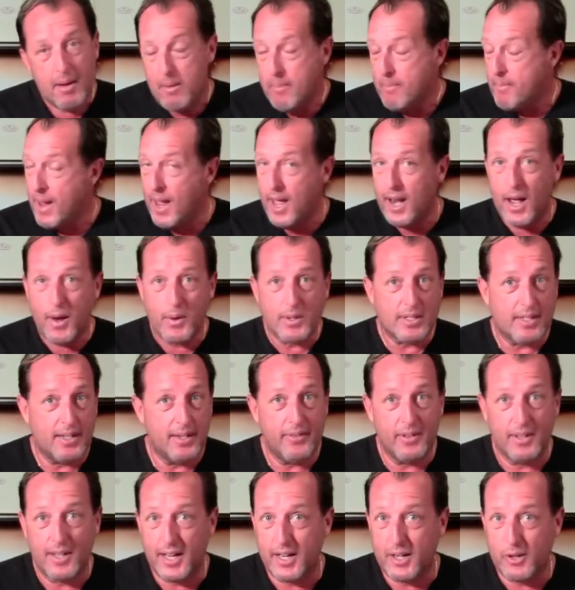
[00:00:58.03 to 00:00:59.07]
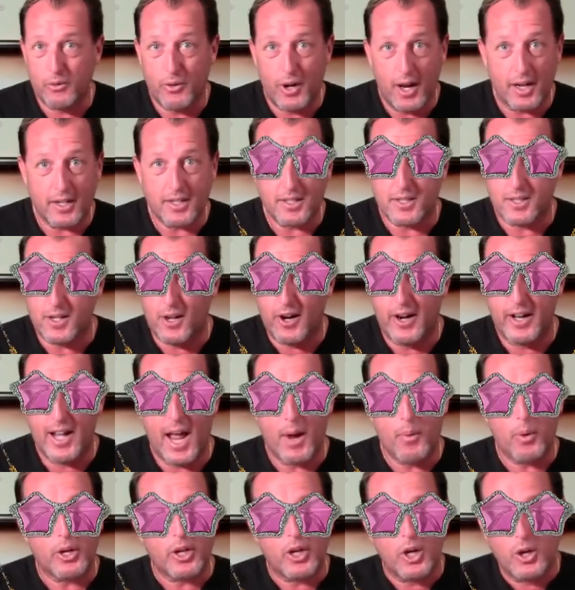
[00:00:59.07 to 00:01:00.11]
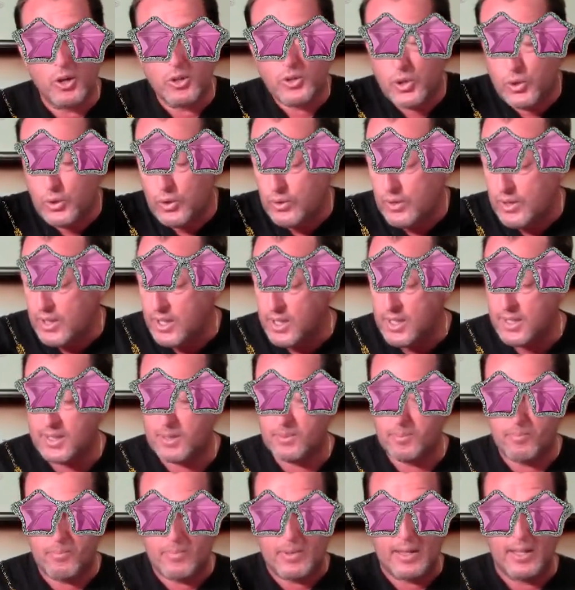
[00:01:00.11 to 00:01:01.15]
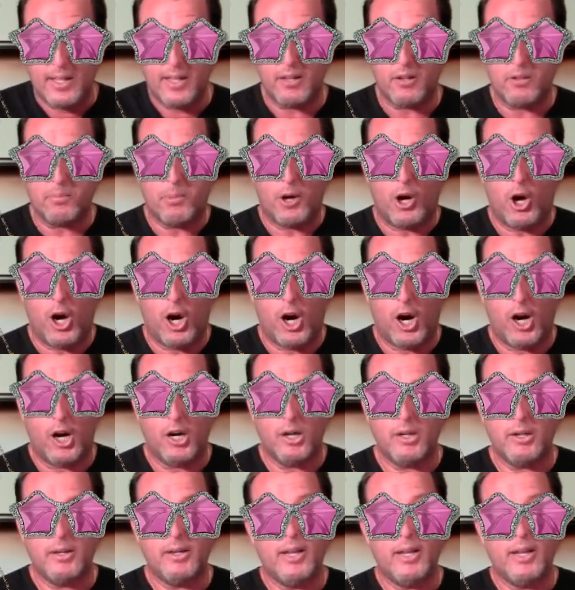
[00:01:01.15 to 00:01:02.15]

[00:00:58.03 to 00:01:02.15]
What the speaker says: man, I was living like a rock star, and I would go to this little bar.